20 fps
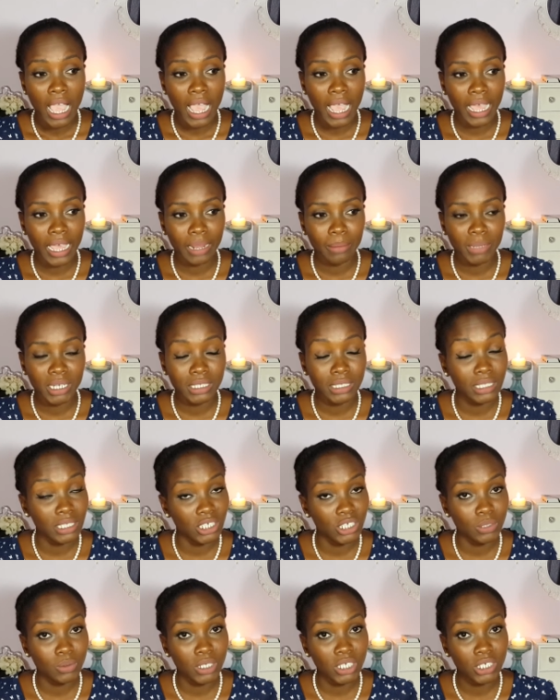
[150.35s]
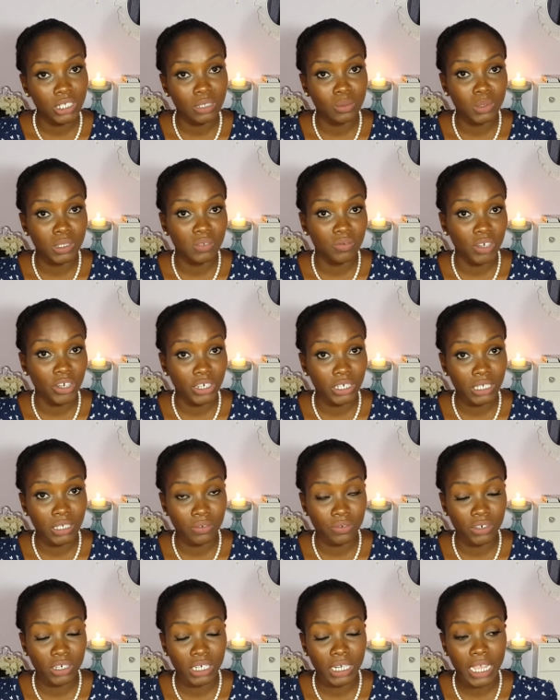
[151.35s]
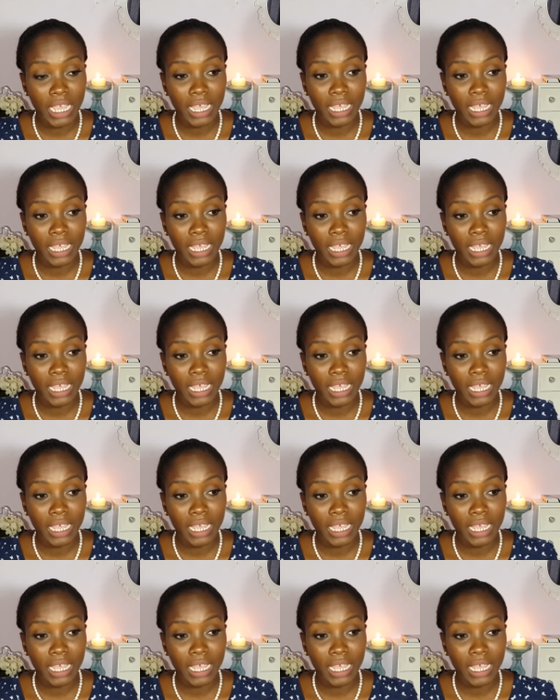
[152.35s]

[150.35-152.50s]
and my situation was very different.